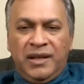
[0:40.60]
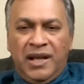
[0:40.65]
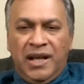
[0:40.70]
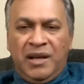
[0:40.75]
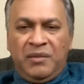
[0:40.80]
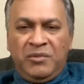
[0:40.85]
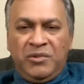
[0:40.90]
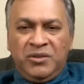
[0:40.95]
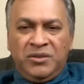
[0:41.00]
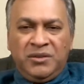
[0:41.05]

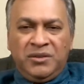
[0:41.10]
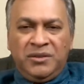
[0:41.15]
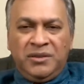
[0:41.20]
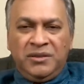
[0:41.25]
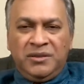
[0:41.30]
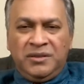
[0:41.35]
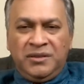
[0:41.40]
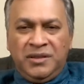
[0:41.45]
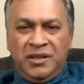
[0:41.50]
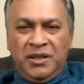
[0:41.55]
Amazon
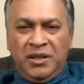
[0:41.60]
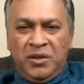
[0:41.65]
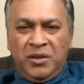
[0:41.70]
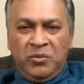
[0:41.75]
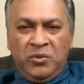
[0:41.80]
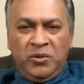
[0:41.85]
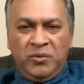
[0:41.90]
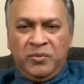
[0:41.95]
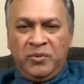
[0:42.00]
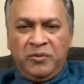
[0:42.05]
is
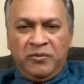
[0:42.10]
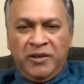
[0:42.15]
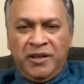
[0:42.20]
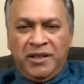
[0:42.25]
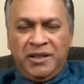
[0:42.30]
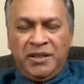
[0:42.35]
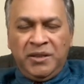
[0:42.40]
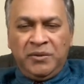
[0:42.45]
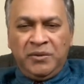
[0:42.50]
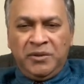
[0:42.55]
terrible
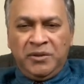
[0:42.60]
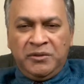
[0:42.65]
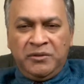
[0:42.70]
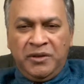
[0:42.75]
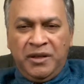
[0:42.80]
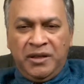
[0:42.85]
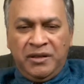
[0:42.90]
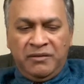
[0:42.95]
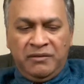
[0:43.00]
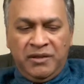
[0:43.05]
providing with
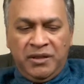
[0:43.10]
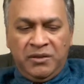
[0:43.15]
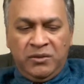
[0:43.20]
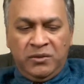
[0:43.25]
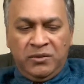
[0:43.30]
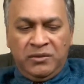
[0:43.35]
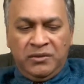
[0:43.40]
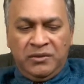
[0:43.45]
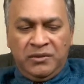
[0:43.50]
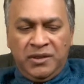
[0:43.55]
track
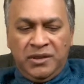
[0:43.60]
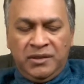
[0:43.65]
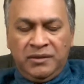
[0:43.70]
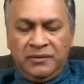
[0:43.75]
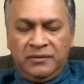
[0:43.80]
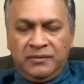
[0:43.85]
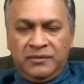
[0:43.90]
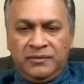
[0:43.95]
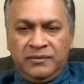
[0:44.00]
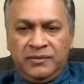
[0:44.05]
records, right?
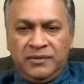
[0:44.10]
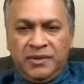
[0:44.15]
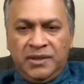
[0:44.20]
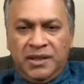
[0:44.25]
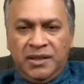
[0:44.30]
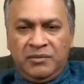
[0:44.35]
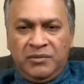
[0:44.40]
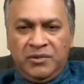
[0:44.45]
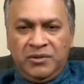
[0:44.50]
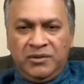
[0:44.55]

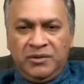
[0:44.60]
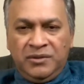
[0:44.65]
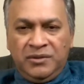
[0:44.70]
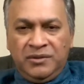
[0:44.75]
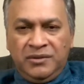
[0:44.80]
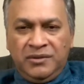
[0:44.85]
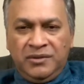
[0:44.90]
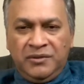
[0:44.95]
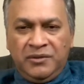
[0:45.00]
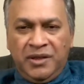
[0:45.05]

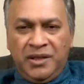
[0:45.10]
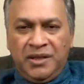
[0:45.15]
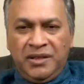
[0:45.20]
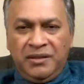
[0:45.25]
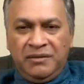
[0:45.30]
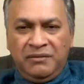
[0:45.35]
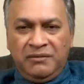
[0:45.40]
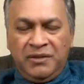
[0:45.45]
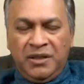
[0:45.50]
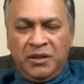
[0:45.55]
Amazon
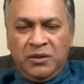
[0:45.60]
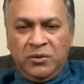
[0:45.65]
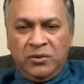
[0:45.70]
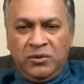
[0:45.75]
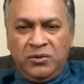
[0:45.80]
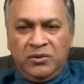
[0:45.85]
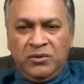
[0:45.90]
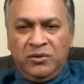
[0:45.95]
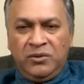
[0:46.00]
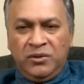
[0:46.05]
tracking
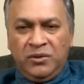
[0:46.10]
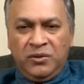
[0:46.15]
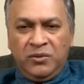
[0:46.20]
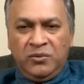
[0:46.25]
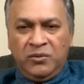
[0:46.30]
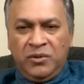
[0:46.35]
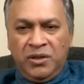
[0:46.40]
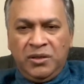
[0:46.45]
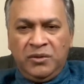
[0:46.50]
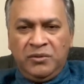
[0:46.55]
records do not
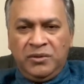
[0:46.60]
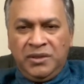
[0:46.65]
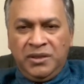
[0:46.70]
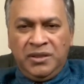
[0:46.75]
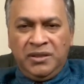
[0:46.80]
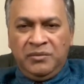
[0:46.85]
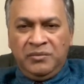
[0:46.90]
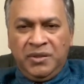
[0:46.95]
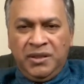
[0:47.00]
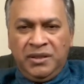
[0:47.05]
work with
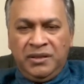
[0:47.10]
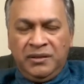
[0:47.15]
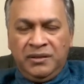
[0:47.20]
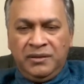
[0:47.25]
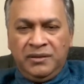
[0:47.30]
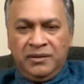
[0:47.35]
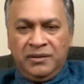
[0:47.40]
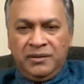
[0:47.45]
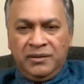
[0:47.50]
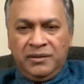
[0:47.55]
eBay.
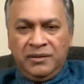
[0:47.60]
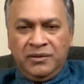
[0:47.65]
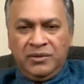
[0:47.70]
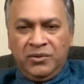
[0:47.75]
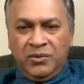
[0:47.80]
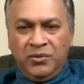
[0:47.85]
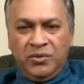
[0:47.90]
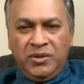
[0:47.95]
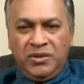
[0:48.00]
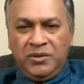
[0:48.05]
It's
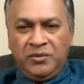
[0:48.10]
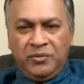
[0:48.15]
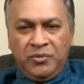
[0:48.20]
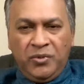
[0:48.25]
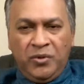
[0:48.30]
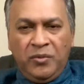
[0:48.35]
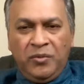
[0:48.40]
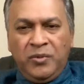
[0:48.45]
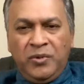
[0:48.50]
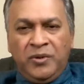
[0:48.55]
always a
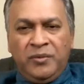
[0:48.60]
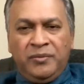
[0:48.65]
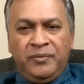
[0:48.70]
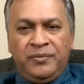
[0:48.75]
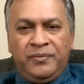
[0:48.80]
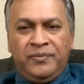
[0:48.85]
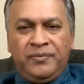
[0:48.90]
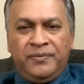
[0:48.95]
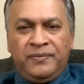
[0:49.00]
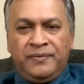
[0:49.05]
problem,
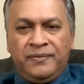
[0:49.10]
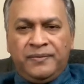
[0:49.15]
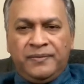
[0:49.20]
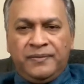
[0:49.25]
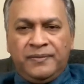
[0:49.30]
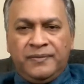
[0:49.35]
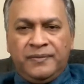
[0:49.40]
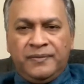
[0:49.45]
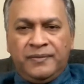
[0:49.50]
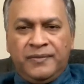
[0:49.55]

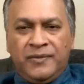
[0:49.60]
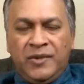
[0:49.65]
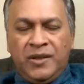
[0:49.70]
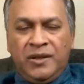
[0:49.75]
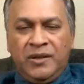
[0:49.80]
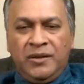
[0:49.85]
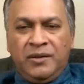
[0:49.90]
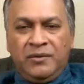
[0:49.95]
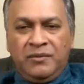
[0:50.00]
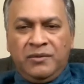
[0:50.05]

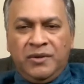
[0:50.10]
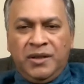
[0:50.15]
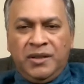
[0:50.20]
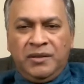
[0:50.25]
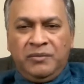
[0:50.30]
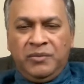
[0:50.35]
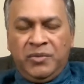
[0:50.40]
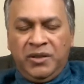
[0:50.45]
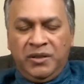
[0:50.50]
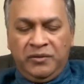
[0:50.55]
right?
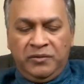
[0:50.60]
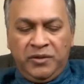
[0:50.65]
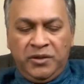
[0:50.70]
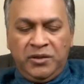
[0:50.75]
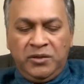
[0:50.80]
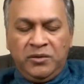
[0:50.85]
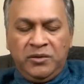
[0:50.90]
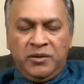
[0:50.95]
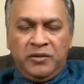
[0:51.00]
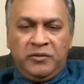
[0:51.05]
But if
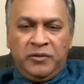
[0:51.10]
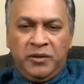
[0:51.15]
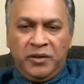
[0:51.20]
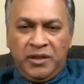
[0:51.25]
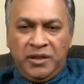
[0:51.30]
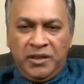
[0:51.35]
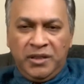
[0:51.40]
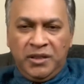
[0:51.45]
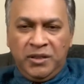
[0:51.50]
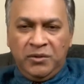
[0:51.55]
you're
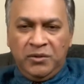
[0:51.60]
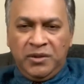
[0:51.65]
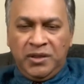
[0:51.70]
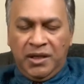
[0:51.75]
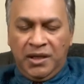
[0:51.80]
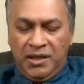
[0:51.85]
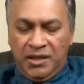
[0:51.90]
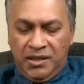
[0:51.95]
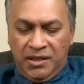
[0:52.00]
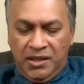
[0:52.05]
in the
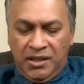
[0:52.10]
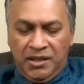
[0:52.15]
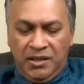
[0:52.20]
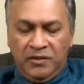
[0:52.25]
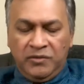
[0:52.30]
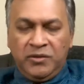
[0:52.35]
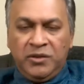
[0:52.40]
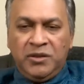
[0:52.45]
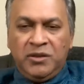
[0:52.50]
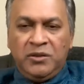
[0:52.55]
UK and
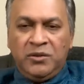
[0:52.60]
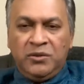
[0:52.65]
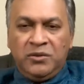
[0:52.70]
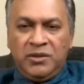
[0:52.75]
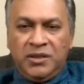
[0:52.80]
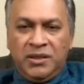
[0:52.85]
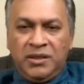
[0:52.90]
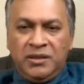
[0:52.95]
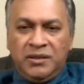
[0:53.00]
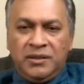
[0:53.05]
if you're
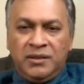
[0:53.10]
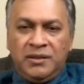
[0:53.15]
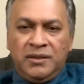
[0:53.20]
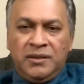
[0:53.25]
using